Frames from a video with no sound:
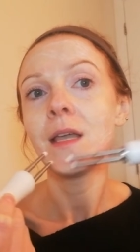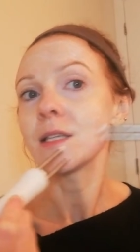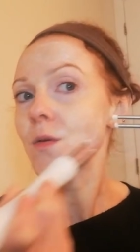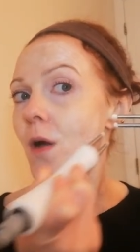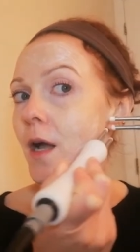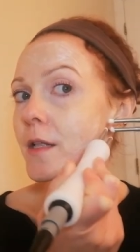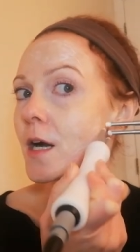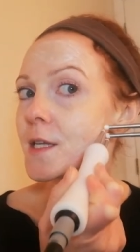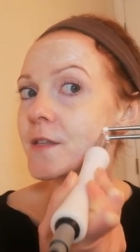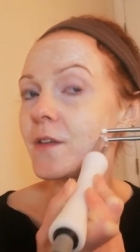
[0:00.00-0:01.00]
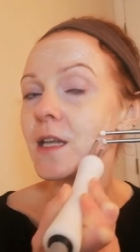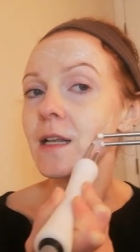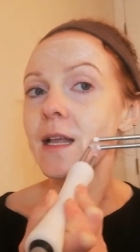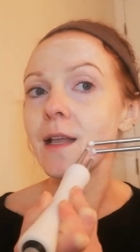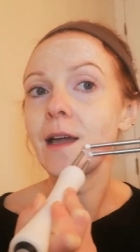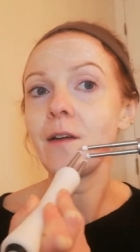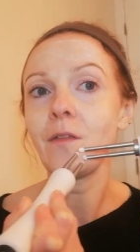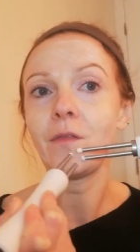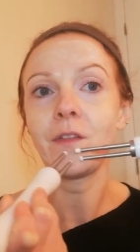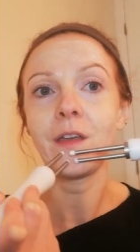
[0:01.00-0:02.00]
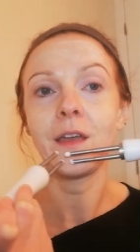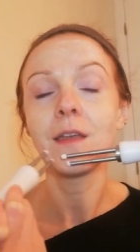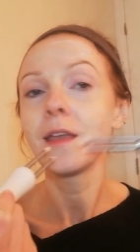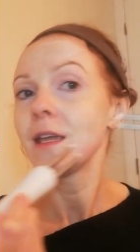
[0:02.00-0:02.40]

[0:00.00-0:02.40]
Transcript: It's quite a nice feeling after